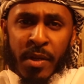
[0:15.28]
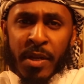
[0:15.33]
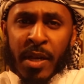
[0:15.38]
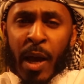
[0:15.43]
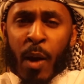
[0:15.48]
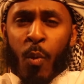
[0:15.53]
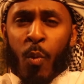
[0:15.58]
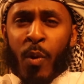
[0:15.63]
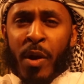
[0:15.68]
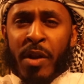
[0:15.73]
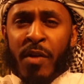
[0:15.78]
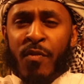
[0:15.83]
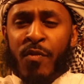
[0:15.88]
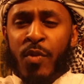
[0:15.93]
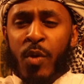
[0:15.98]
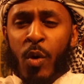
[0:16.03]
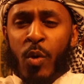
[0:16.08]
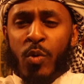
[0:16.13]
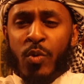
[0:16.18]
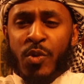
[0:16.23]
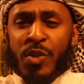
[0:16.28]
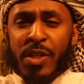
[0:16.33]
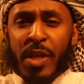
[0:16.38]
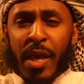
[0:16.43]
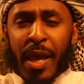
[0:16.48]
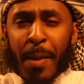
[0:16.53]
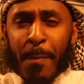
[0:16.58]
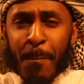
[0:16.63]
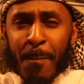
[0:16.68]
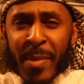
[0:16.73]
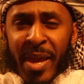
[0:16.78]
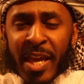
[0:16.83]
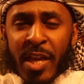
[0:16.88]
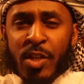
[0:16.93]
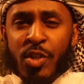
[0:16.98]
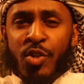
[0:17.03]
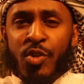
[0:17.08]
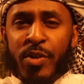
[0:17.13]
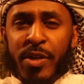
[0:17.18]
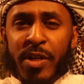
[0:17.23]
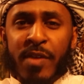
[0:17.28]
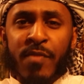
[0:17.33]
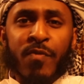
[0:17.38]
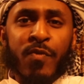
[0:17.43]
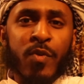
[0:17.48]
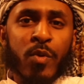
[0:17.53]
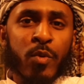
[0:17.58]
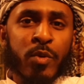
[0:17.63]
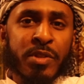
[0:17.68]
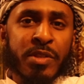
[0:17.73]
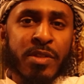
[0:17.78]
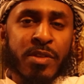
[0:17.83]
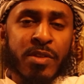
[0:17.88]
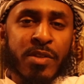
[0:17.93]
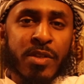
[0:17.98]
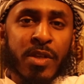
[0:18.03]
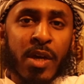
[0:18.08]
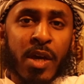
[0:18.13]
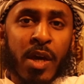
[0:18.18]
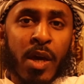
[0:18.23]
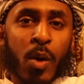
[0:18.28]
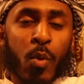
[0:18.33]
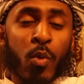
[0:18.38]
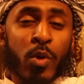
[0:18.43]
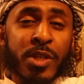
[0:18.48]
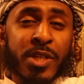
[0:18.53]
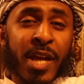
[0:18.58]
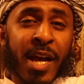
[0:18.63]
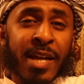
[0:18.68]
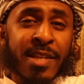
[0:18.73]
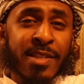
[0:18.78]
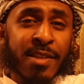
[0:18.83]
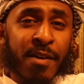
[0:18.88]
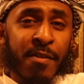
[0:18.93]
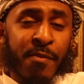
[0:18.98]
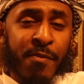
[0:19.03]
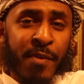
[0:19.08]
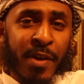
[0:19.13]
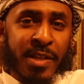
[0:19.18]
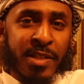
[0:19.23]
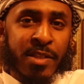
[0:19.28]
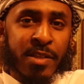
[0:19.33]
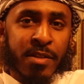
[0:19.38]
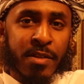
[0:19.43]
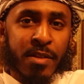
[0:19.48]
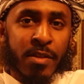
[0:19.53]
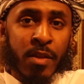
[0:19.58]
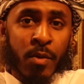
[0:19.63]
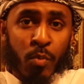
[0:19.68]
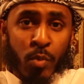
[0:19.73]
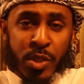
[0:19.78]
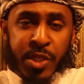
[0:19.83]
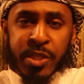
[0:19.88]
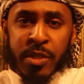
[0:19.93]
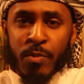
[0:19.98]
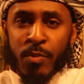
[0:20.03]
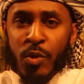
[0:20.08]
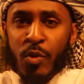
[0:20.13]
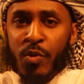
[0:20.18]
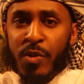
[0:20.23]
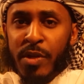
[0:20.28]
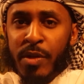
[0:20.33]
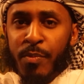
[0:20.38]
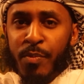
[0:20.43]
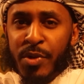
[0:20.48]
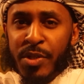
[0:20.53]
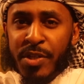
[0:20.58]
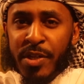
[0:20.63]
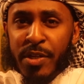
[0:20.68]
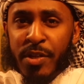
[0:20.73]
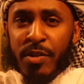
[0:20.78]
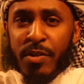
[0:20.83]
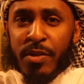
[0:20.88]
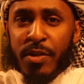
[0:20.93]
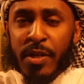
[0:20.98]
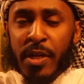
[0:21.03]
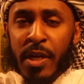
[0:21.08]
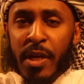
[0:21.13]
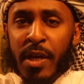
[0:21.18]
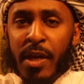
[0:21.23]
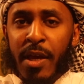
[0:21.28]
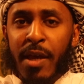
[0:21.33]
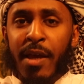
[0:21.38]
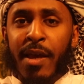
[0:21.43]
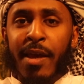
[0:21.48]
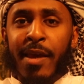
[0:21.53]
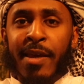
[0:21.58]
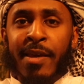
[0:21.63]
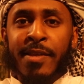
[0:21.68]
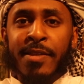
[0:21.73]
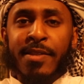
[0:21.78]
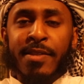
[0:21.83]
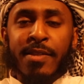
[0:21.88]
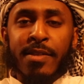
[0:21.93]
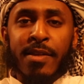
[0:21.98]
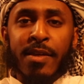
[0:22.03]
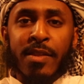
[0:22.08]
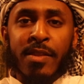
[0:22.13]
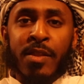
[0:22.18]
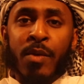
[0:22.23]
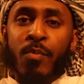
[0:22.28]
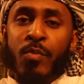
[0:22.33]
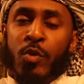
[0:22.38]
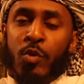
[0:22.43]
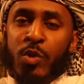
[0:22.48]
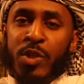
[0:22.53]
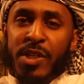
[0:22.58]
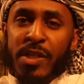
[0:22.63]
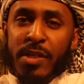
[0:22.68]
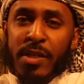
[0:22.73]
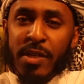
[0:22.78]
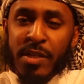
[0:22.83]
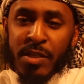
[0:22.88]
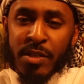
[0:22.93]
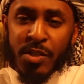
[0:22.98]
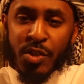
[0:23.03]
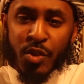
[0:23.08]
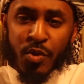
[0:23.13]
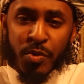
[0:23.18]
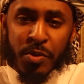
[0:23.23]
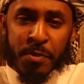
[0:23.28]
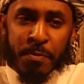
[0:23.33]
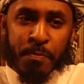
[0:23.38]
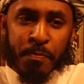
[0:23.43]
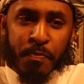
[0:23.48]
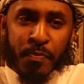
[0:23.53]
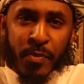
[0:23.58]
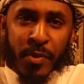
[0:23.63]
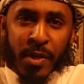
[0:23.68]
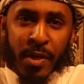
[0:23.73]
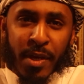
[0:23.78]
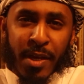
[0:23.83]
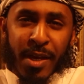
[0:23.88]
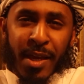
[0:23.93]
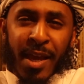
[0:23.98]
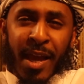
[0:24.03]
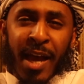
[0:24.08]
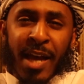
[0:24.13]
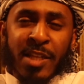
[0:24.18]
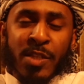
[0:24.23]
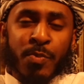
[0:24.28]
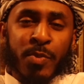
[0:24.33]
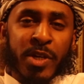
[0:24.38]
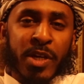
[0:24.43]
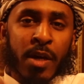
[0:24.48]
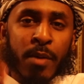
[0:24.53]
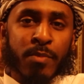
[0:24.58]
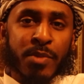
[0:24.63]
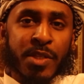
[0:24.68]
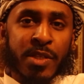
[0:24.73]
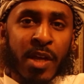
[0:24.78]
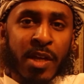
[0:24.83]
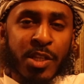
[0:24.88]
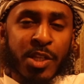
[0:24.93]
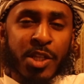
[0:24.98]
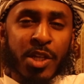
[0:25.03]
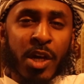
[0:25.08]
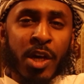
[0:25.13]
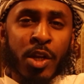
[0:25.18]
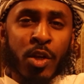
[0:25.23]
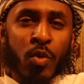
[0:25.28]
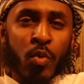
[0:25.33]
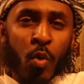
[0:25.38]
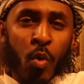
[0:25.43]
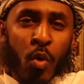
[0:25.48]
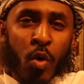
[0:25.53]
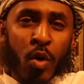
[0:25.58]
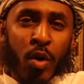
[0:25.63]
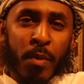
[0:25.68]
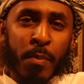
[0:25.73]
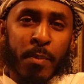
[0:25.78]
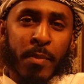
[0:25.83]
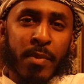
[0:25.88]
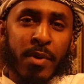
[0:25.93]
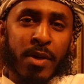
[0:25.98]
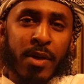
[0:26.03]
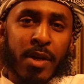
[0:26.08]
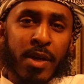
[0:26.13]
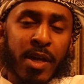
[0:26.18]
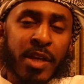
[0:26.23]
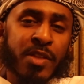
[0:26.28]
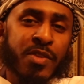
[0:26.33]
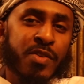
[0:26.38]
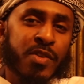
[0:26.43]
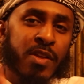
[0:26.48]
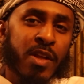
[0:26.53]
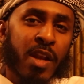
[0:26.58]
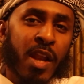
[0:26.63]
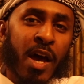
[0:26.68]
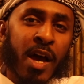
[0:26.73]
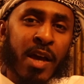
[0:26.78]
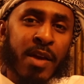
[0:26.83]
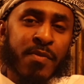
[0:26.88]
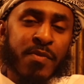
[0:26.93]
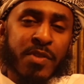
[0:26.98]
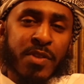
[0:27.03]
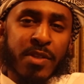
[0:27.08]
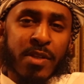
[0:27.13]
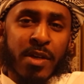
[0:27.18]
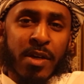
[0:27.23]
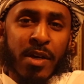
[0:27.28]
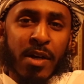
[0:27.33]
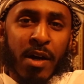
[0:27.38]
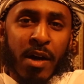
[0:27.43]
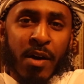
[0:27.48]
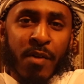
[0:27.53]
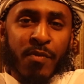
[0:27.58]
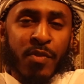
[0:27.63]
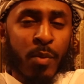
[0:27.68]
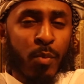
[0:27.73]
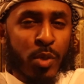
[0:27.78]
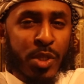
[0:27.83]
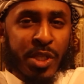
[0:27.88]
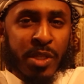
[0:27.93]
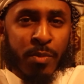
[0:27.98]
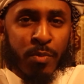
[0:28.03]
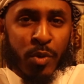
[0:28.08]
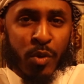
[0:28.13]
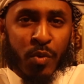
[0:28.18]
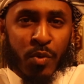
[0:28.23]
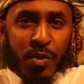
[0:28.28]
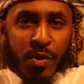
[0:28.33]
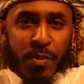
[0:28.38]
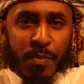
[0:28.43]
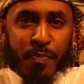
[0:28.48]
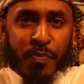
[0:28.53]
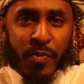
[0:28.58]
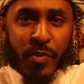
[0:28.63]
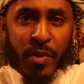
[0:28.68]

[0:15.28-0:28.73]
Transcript: Now, one of those major influences which has affected the Muslim youth in particular is the music industry. It has become such a norm into the lives of the Muslim youth.